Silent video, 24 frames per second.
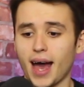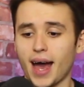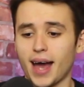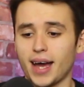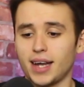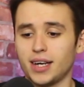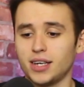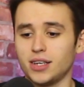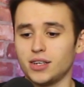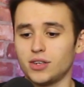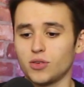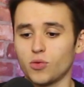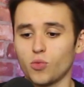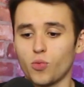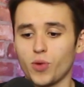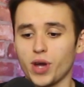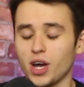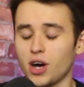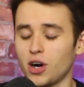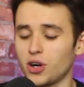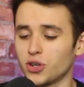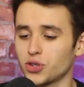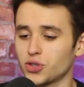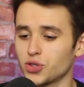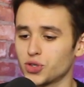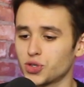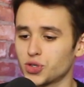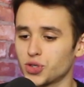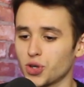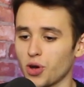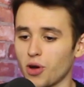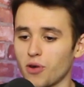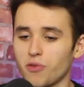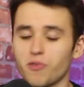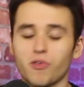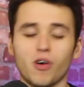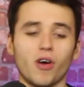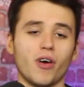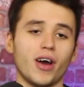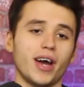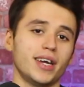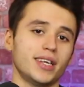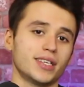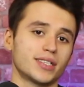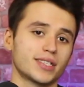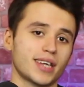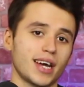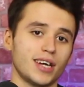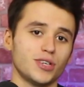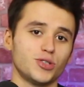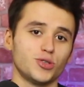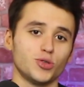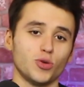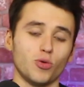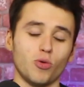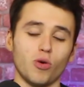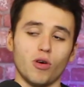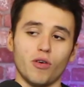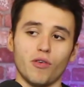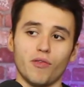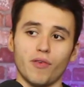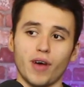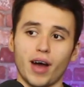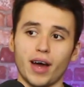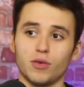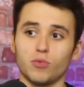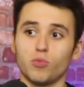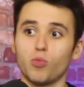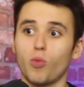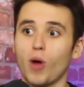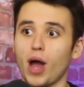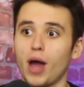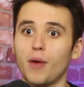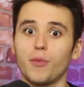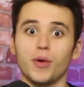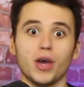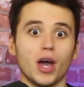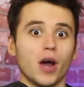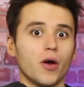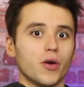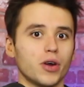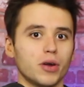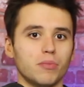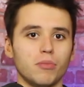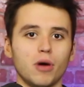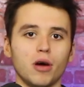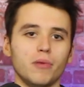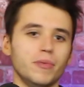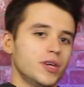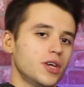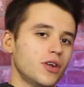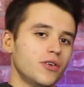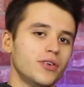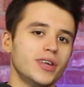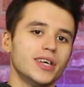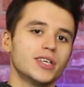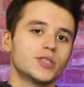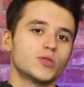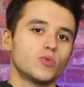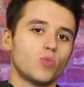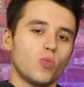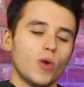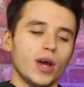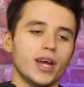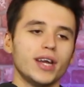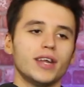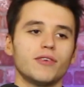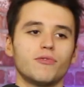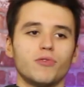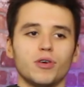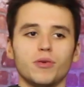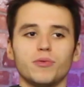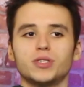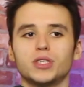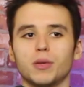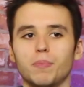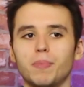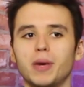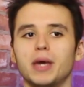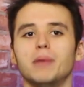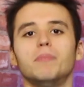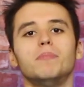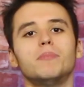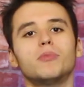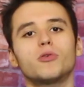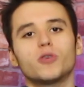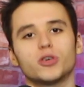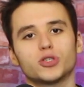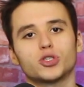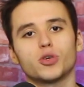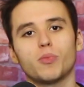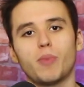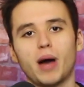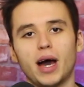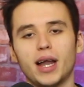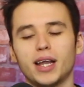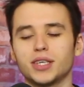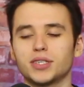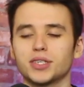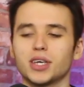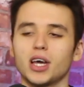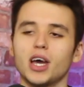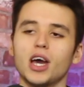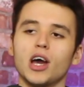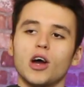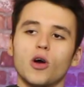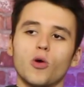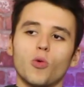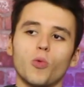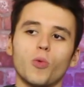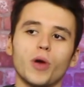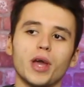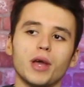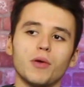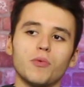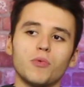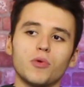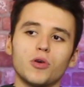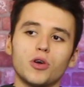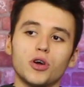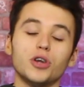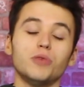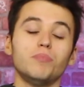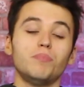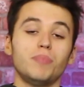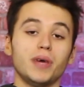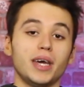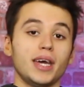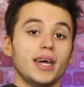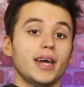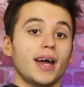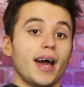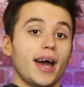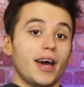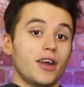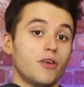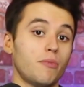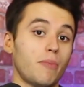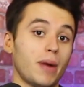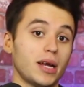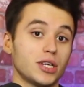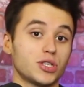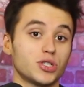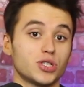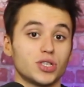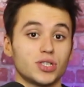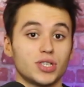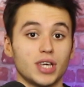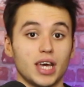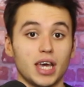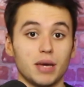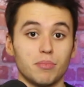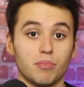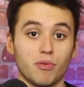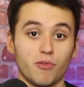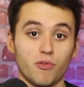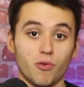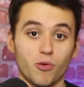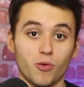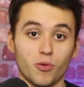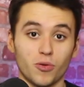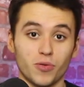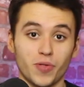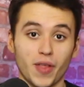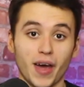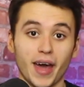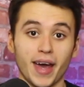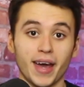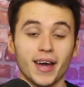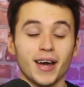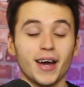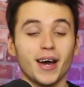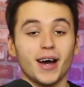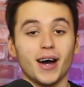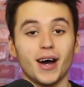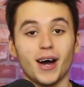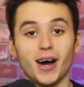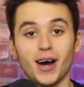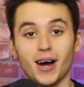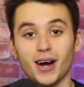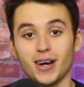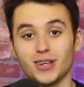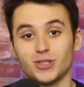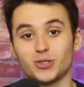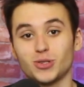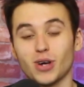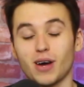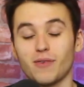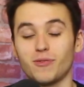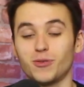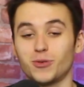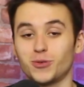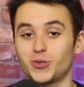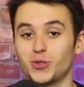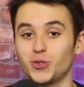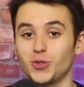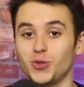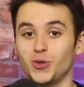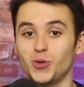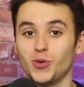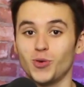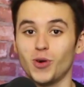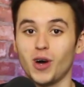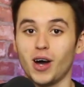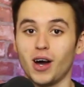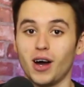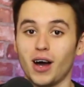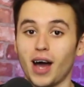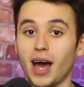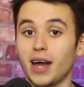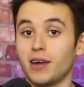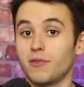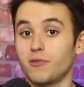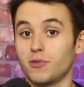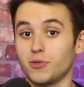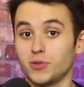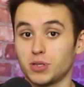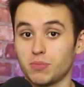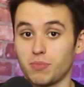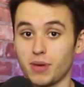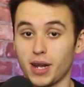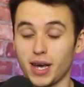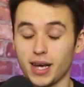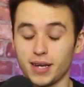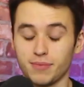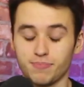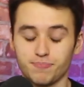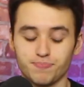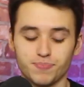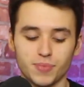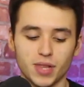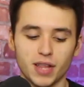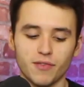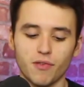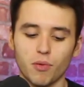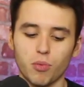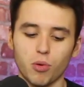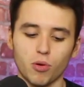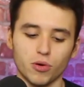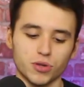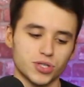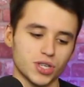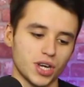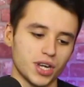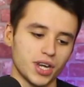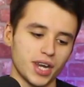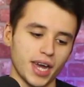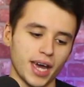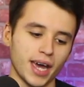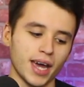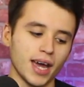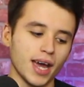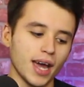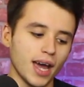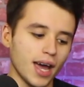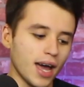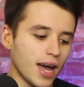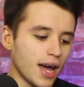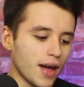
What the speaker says: and we are so far ahead of schedule and where we are at the moment. You know, this win, if we were to beat Crystal Palace, we could be ahead of Manchester City before they travel to Anfield to play Liverpool on Sunday.